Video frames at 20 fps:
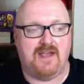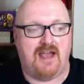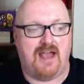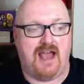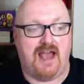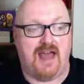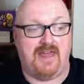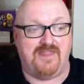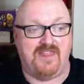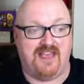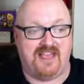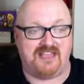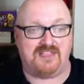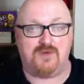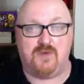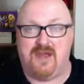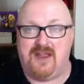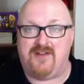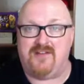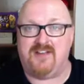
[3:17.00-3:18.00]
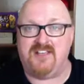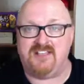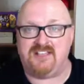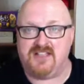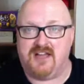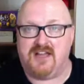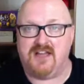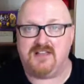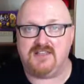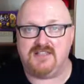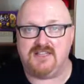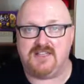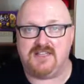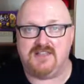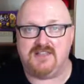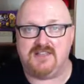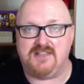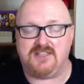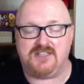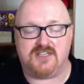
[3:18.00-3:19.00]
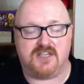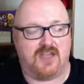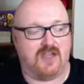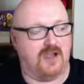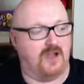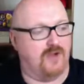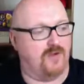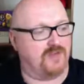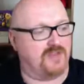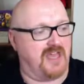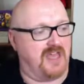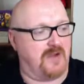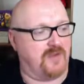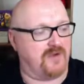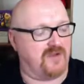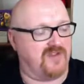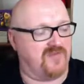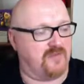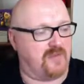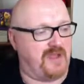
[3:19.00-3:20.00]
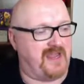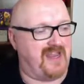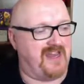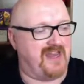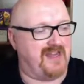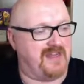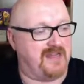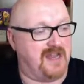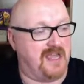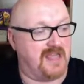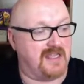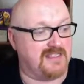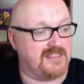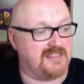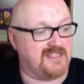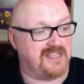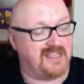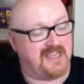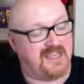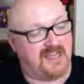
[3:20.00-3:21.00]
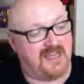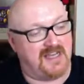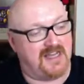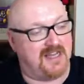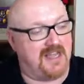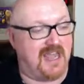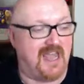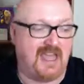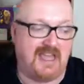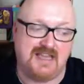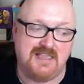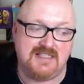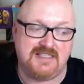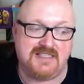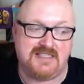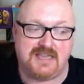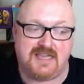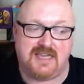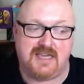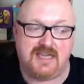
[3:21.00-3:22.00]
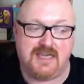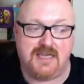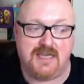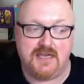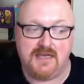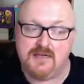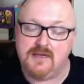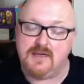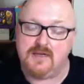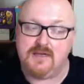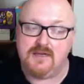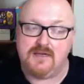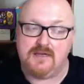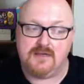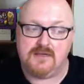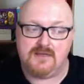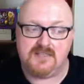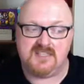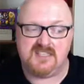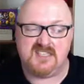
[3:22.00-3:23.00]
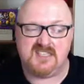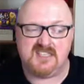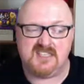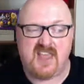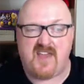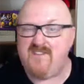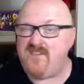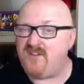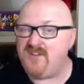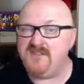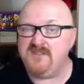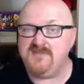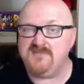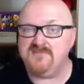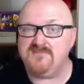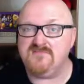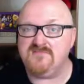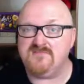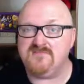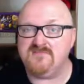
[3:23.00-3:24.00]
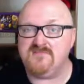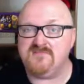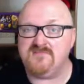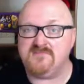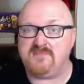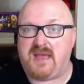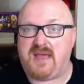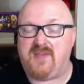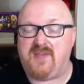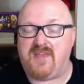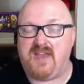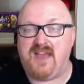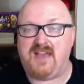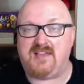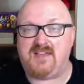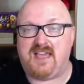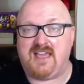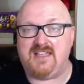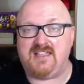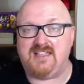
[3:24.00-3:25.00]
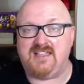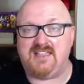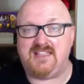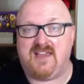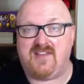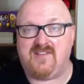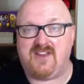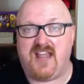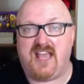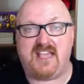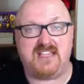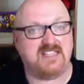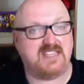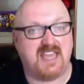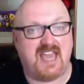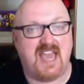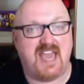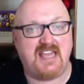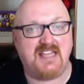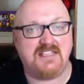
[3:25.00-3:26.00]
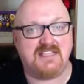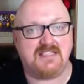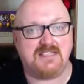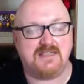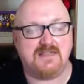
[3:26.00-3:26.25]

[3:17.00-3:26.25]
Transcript: And that's where it started. So that would have been 1987, about that, 87, 88,